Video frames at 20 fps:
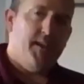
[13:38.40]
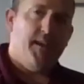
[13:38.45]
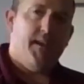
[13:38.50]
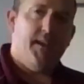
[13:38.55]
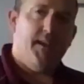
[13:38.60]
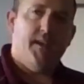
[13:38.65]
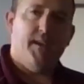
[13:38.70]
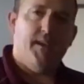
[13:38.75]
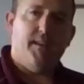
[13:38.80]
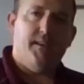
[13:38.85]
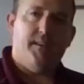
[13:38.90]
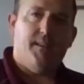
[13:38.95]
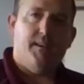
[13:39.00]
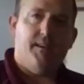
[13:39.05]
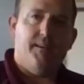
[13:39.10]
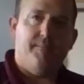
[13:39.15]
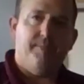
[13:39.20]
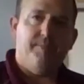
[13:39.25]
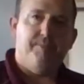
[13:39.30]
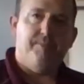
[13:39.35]
and
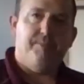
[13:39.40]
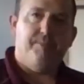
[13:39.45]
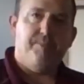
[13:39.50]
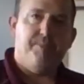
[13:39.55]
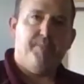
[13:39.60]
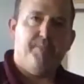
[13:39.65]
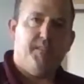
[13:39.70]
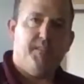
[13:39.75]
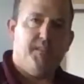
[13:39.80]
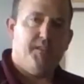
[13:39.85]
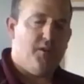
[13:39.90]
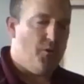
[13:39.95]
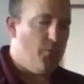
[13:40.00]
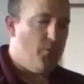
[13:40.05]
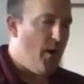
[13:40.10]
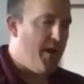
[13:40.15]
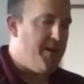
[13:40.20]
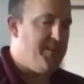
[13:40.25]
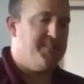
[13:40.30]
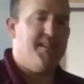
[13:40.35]

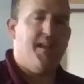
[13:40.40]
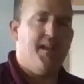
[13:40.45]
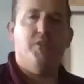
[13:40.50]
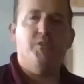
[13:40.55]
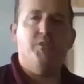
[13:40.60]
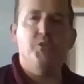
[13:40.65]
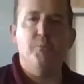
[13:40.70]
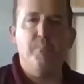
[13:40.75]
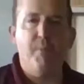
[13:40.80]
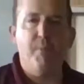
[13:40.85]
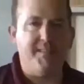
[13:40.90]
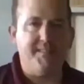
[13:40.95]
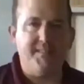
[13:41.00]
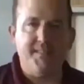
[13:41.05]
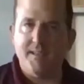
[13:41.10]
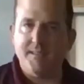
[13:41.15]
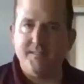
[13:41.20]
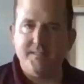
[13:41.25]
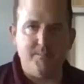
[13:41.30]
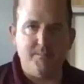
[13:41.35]
write down your best
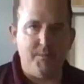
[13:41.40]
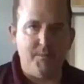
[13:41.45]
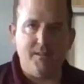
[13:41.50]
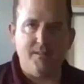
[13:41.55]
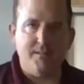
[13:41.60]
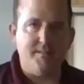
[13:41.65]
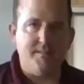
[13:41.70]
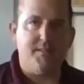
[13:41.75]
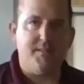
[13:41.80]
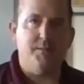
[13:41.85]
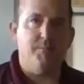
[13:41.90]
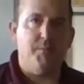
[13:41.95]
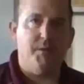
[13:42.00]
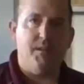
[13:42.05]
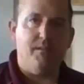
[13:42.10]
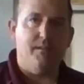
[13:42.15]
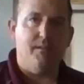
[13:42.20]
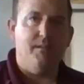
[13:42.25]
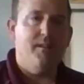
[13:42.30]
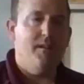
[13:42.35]
estimate. This can
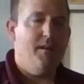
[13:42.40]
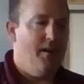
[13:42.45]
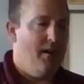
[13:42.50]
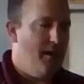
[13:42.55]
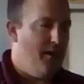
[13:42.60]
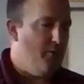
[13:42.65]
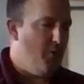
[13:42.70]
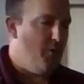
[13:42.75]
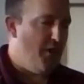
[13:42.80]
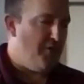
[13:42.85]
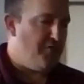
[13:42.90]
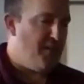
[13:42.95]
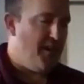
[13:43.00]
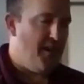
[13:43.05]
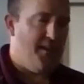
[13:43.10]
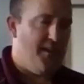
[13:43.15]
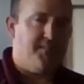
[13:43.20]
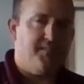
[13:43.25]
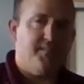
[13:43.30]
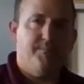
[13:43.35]
be a rough
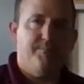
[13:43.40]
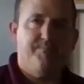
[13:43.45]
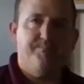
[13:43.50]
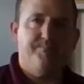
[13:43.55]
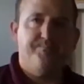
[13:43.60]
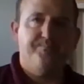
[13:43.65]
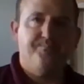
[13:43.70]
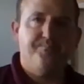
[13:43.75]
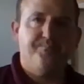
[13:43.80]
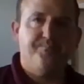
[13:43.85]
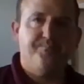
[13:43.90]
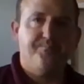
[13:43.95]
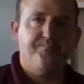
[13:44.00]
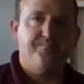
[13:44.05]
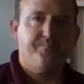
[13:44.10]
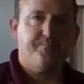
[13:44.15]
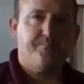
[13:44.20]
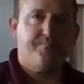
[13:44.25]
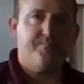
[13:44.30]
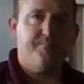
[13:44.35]
guess.
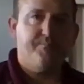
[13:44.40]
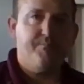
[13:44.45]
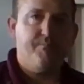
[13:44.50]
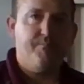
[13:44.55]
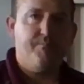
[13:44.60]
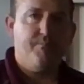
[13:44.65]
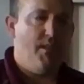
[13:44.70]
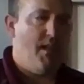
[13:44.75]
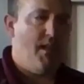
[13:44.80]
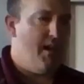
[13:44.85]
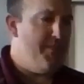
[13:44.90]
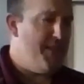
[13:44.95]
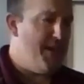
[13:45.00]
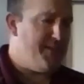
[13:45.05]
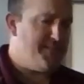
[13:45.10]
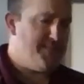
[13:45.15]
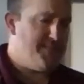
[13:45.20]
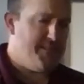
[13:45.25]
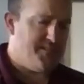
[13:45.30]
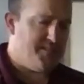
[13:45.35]
And
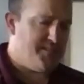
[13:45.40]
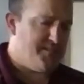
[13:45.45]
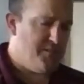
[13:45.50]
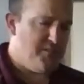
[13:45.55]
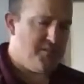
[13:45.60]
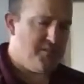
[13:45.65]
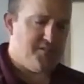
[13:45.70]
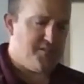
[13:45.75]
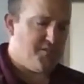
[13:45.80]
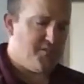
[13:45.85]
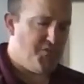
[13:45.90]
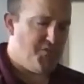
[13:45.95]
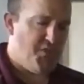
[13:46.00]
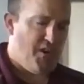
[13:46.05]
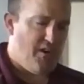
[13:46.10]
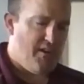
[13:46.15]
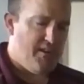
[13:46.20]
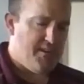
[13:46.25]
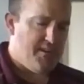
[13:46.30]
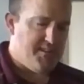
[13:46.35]
that's it, students. As
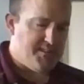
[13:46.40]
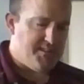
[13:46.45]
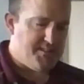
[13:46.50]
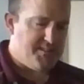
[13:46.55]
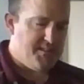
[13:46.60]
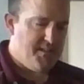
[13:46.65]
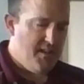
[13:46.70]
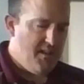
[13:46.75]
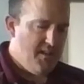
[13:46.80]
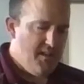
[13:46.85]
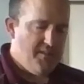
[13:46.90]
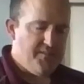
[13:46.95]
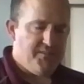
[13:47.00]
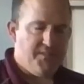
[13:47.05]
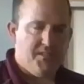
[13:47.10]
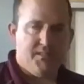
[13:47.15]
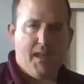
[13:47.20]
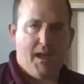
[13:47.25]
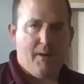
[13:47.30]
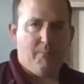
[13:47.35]
far as the
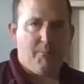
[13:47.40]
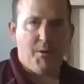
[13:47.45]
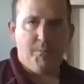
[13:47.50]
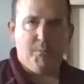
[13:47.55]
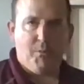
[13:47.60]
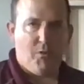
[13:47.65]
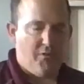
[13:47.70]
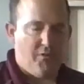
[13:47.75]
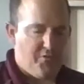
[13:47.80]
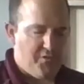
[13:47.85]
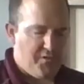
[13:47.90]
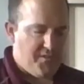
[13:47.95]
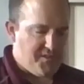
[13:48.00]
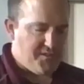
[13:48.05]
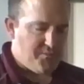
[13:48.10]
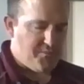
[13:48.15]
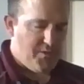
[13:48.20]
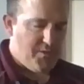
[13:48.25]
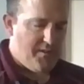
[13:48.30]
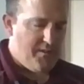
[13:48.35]
lab report for
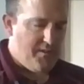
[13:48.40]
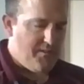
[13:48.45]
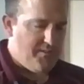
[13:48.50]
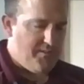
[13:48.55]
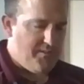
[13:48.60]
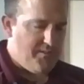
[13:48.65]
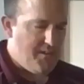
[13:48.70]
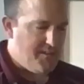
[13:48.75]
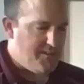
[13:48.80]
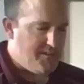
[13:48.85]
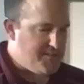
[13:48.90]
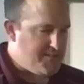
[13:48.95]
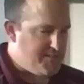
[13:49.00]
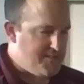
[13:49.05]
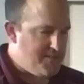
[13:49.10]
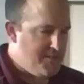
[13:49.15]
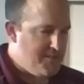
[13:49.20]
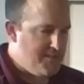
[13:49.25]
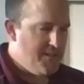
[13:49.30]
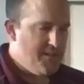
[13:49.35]
this one,
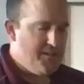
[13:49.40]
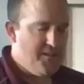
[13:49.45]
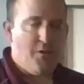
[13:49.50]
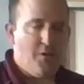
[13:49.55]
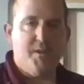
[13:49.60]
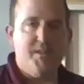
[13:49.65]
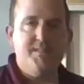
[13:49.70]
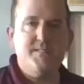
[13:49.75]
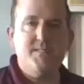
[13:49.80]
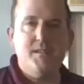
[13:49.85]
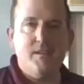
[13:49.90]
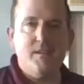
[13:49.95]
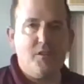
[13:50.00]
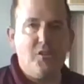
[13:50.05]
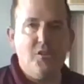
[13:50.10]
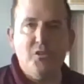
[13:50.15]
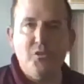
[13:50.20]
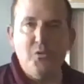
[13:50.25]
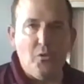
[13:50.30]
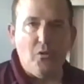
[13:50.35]
it's, isn't it
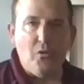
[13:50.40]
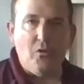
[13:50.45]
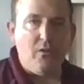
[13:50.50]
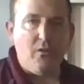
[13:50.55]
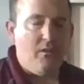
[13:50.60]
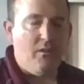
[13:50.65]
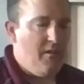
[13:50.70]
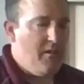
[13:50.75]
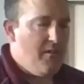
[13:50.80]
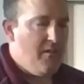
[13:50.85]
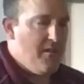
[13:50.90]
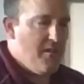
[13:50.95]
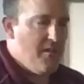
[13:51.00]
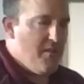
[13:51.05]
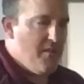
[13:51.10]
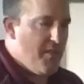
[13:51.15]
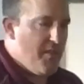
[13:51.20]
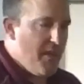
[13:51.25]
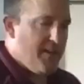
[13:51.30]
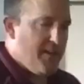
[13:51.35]
cool
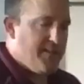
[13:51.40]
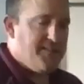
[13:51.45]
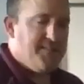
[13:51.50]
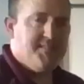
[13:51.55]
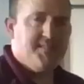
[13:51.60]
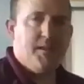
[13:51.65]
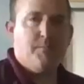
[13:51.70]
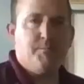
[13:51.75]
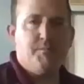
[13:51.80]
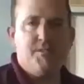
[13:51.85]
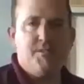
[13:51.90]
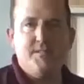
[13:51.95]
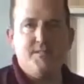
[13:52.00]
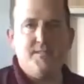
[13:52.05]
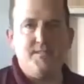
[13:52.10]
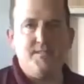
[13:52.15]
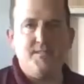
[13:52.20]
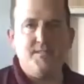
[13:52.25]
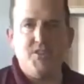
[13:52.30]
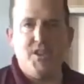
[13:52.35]
that
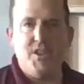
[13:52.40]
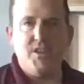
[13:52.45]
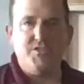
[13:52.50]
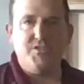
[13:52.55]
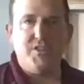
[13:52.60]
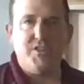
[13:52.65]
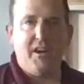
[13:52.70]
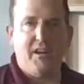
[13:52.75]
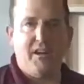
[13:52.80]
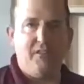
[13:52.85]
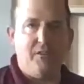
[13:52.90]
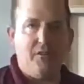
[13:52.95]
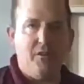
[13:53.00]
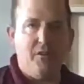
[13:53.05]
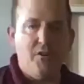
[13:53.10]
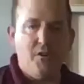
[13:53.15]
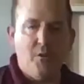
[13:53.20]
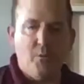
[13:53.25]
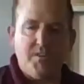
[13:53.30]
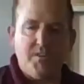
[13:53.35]
substances change color?
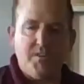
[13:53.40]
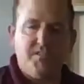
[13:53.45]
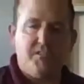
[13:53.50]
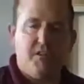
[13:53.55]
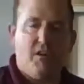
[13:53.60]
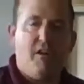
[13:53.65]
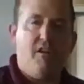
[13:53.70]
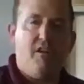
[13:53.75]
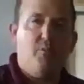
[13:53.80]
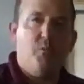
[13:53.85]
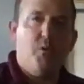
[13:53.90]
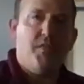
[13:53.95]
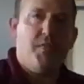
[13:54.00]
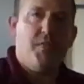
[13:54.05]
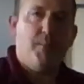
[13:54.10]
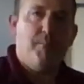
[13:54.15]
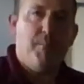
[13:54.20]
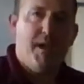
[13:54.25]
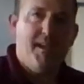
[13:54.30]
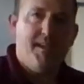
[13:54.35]
We started with a
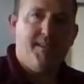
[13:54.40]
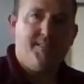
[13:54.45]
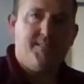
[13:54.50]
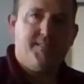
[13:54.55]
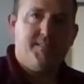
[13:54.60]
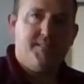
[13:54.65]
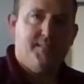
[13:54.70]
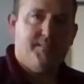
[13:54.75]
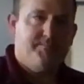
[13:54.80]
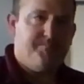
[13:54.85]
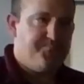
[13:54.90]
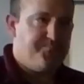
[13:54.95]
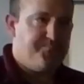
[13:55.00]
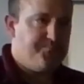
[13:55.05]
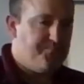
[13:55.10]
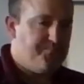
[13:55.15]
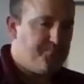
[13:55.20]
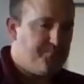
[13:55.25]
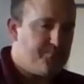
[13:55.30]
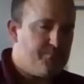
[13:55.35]
base,
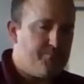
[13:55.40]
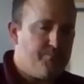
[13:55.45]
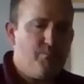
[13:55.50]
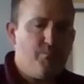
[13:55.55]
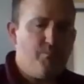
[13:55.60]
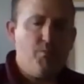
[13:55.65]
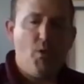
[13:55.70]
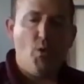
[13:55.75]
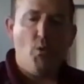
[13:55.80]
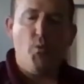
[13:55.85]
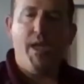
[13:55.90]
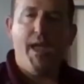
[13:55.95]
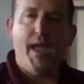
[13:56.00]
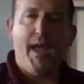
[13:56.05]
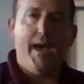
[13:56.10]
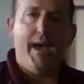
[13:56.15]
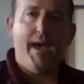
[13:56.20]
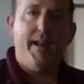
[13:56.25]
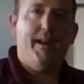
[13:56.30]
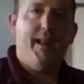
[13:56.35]
we
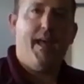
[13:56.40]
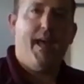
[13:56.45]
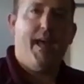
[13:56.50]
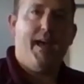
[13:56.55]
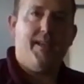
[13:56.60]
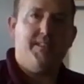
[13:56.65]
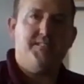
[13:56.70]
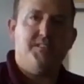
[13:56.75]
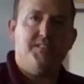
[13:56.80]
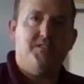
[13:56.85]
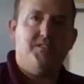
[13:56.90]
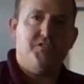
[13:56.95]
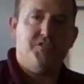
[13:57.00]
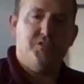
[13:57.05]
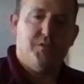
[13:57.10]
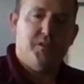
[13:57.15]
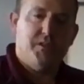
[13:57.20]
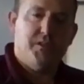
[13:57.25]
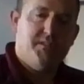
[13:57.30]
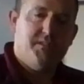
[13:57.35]
added acid
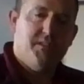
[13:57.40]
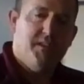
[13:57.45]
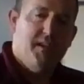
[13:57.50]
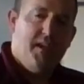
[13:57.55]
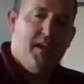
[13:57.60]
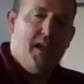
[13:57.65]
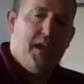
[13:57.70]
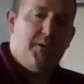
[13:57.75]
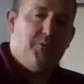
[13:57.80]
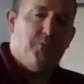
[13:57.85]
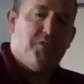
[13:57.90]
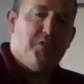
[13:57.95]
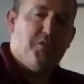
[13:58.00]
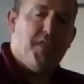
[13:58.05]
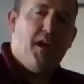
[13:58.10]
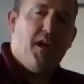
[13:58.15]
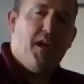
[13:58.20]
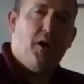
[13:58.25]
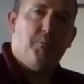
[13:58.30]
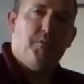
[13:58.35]
to it, and with the
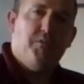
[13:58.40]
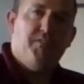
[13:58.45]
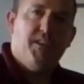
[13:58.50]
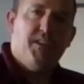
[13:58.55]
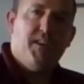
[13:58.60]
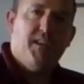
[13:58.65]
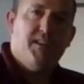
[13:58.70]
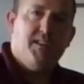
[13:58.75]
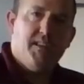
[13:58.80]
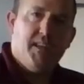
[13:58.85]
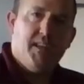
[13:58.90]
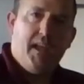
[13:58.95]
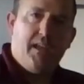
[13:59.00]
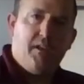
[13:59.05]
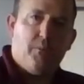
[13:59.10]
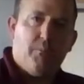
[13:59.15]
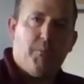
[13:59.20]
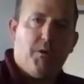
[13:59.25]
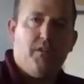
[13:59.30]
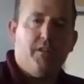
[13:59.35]
help of an
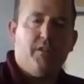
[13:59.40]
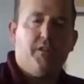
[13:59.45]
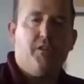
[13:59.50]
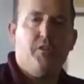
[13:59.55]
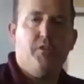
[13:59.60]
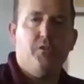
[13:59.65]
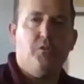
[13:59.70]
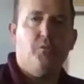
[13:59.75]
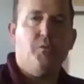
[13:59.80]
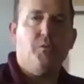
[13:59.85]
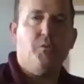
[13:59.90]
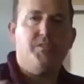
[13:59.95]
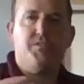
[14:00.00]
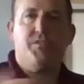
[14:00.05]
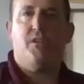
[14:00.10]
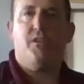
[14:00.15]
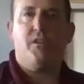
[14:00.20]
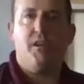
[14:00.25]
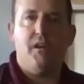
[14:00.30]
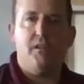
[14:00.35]
indicator molecule, we
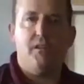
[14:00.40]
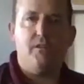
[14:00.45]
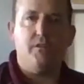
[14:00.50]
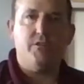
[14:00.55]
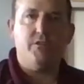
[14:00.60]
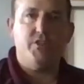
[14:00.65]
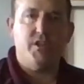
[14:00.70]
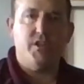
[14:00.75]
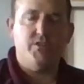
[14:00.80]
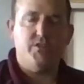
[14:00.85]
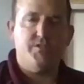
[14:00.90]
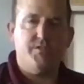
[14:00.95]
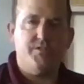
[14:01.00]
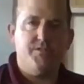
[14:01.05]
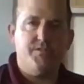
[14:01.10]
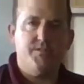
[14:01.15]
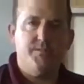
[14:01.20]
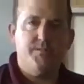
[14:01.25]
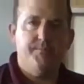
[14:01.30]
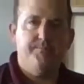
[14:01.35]
saw color
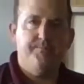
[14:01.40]
changes.